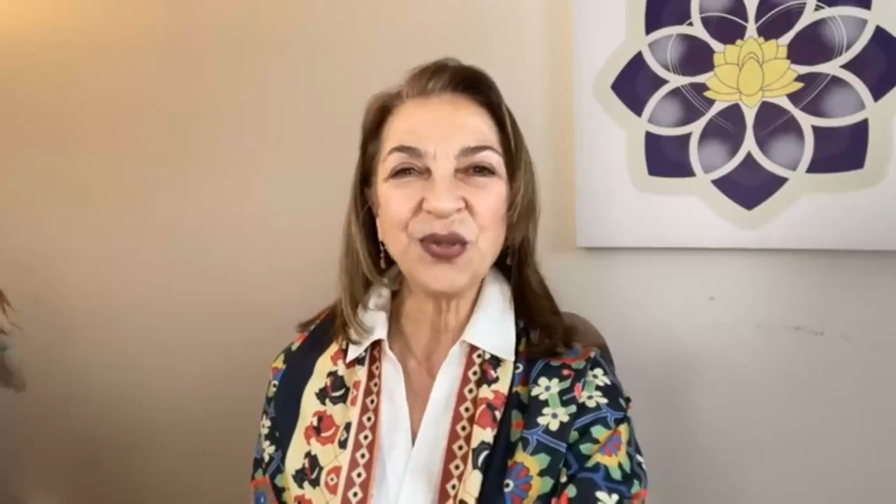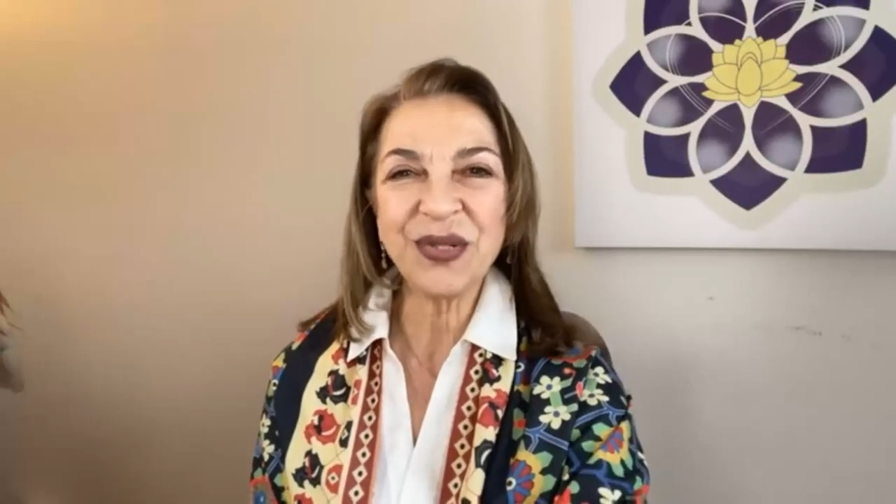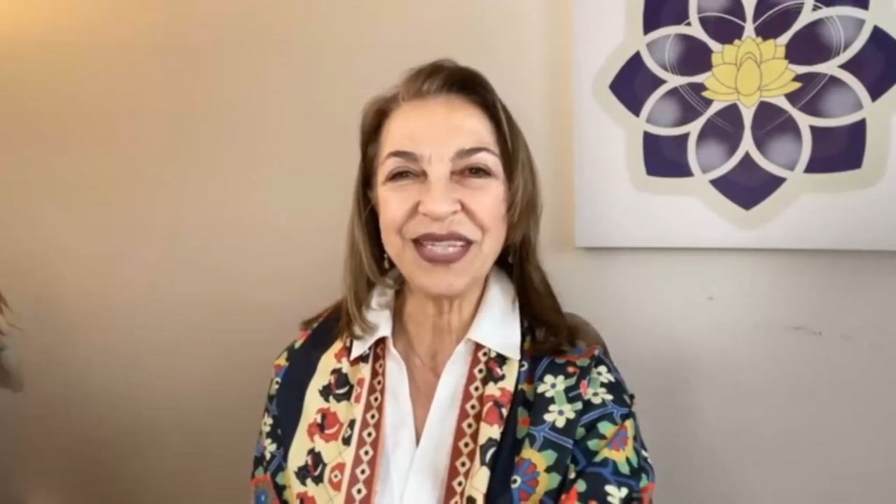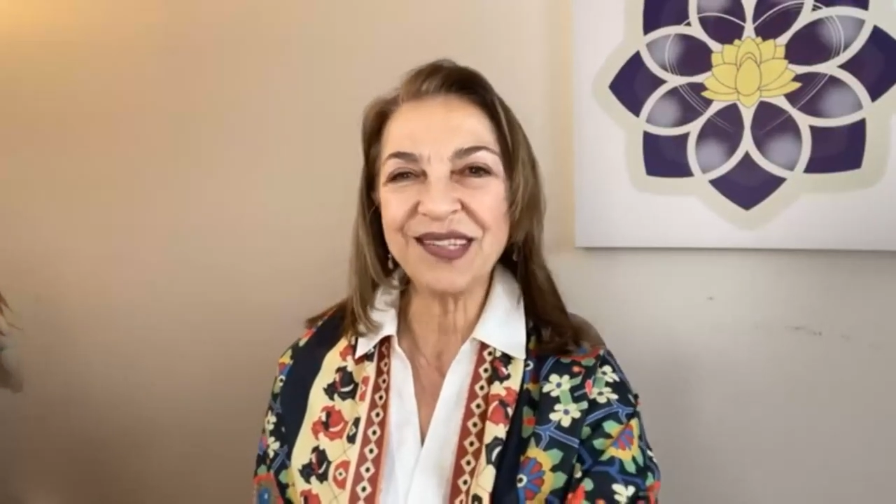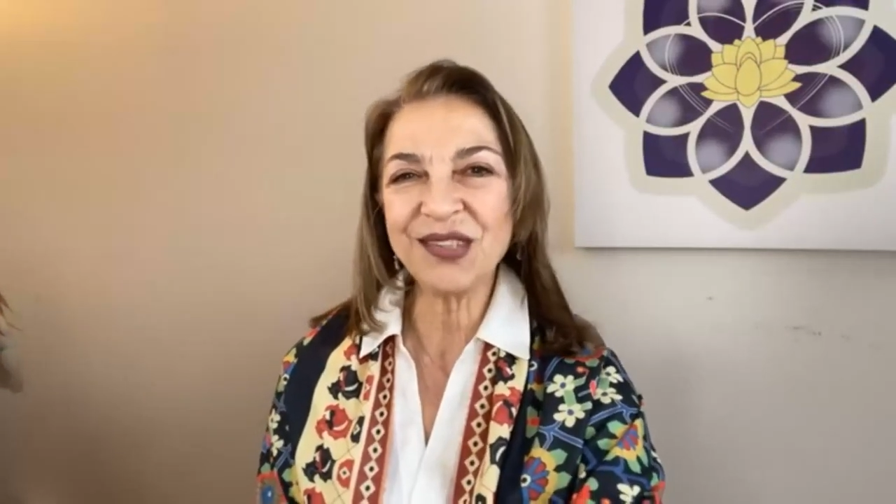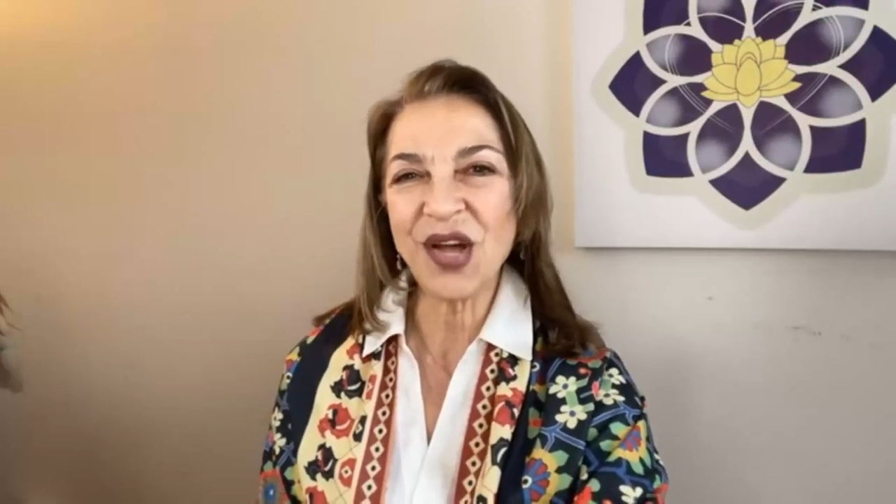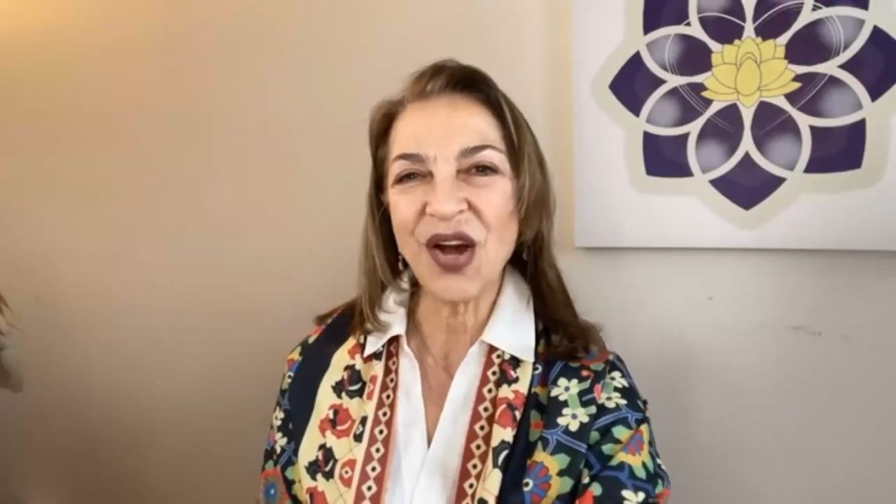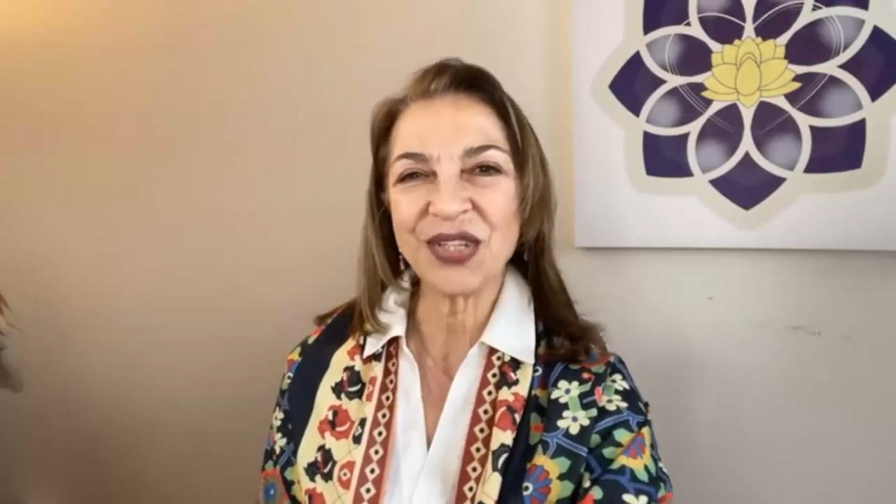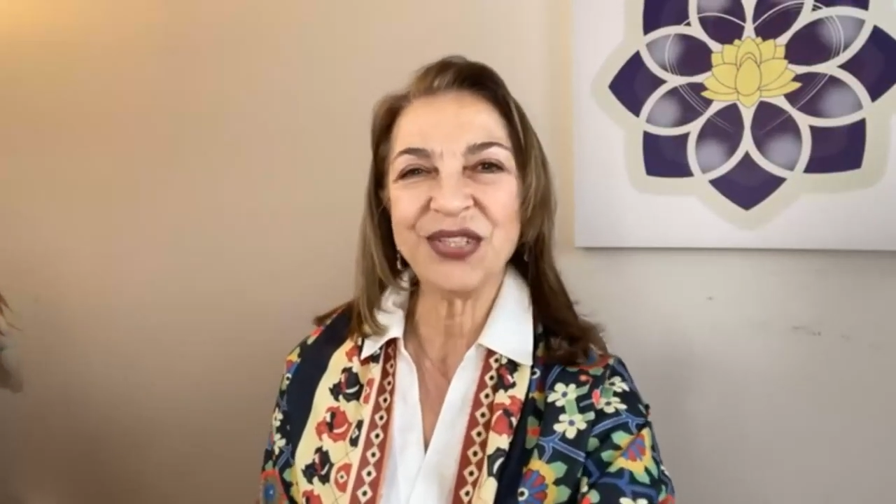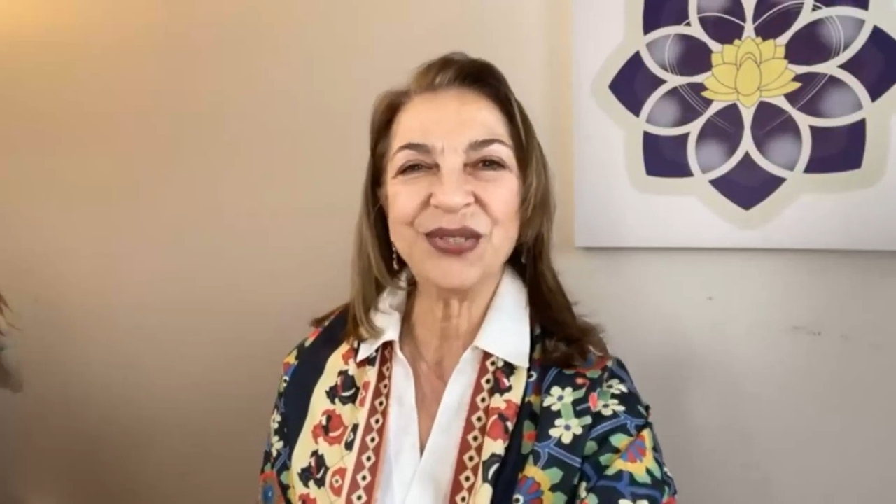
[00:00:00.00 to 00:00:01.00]
to Heal
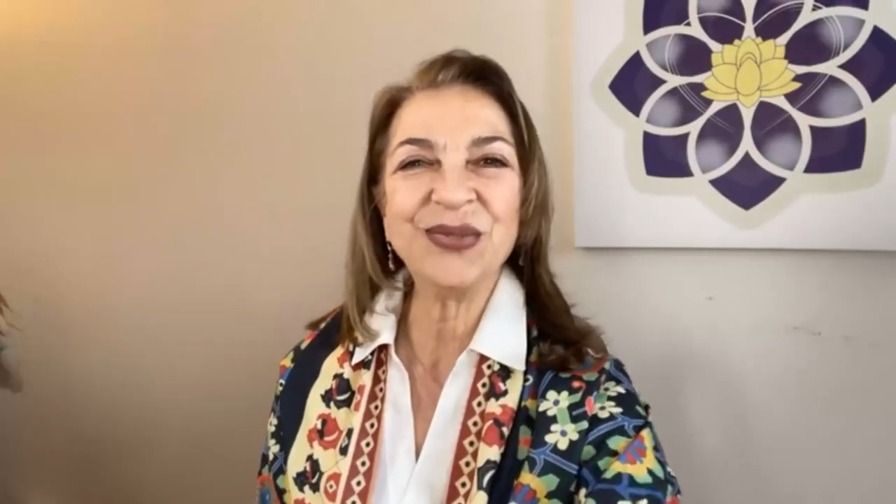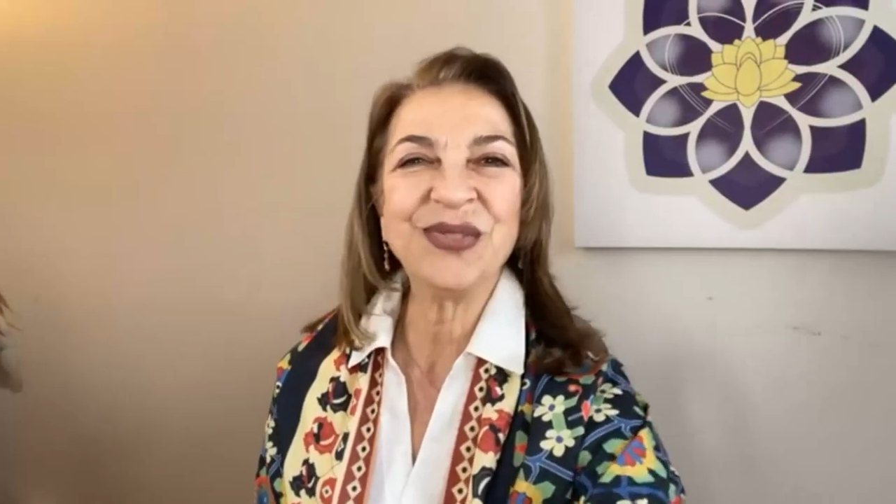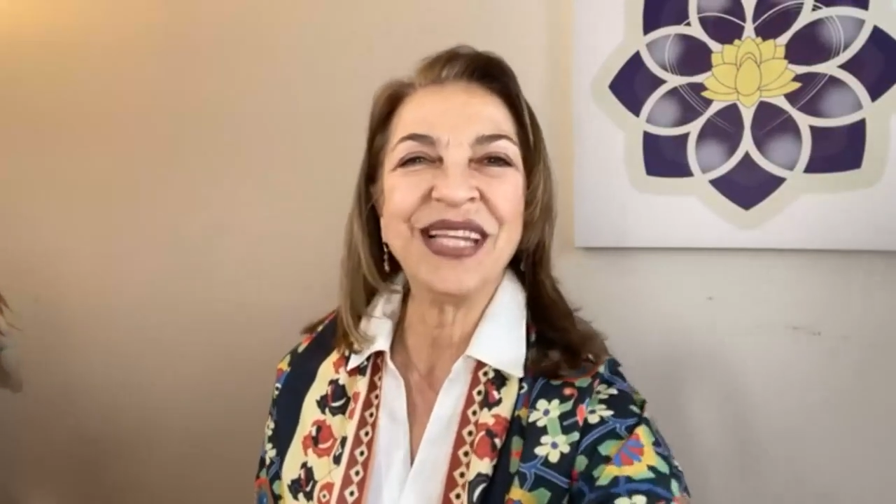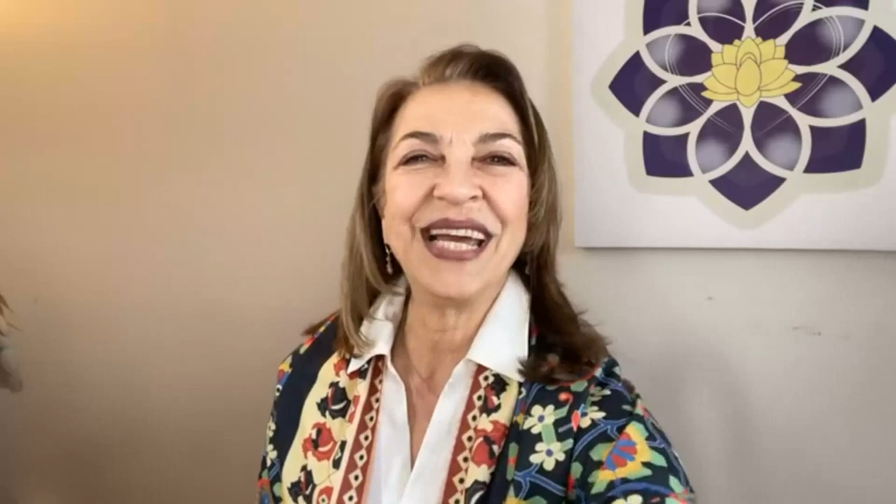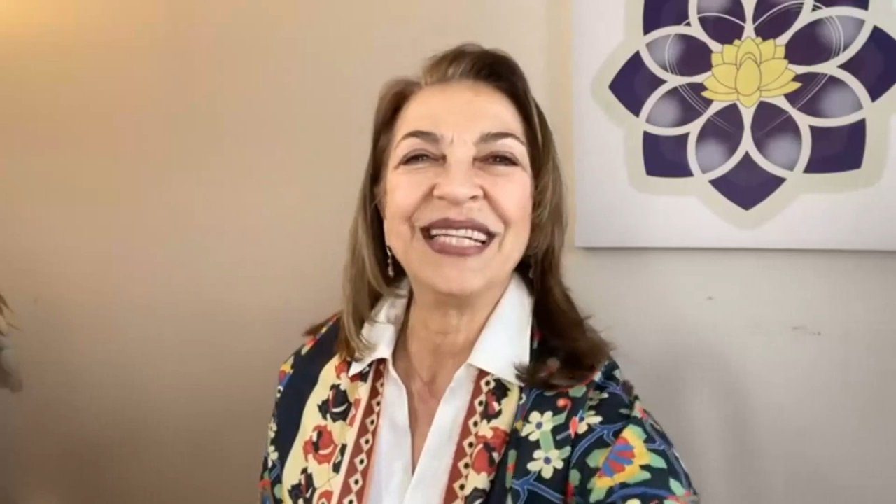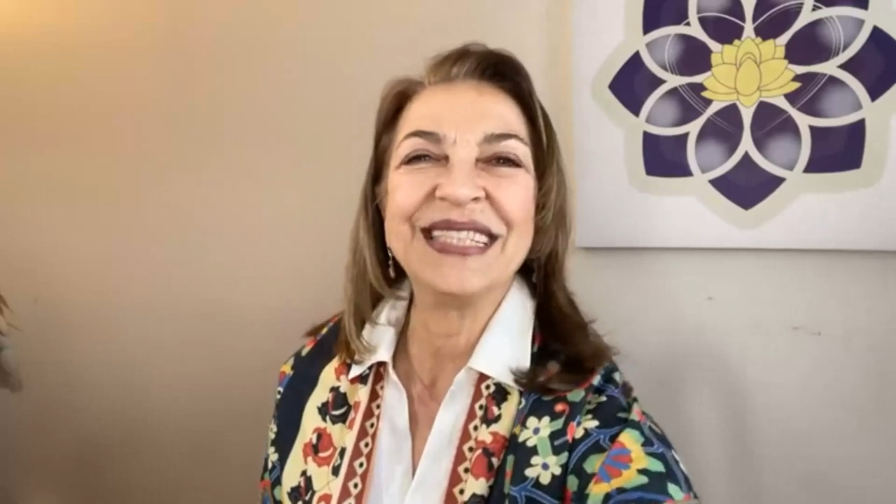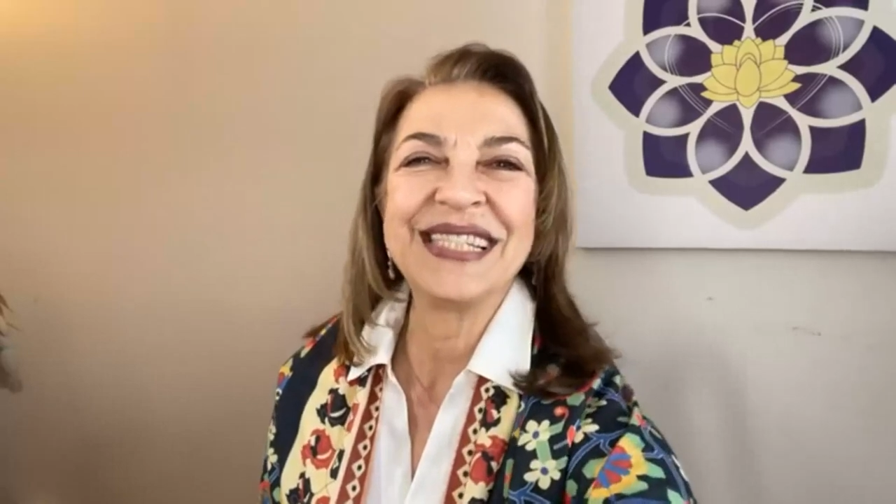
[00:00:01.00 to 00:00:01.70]
Talk Tuesday.